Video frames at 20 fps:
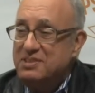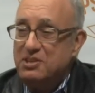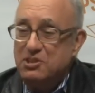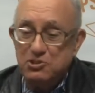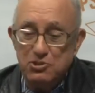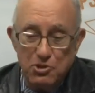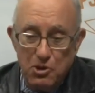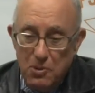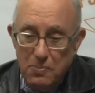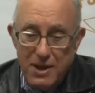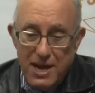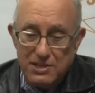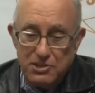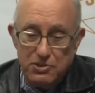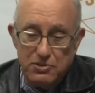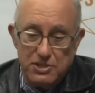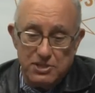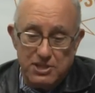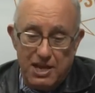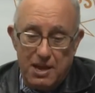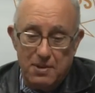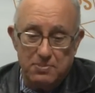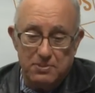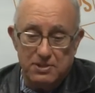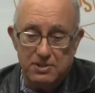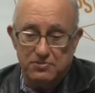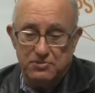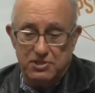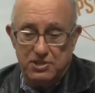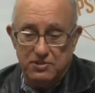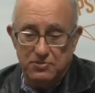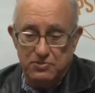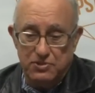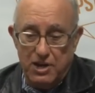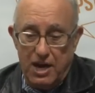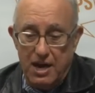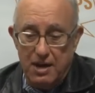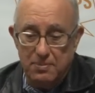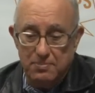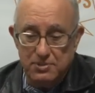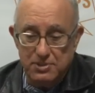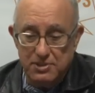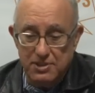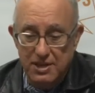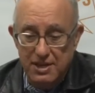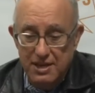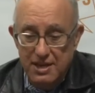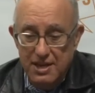To go back to your example of Steve Jobs,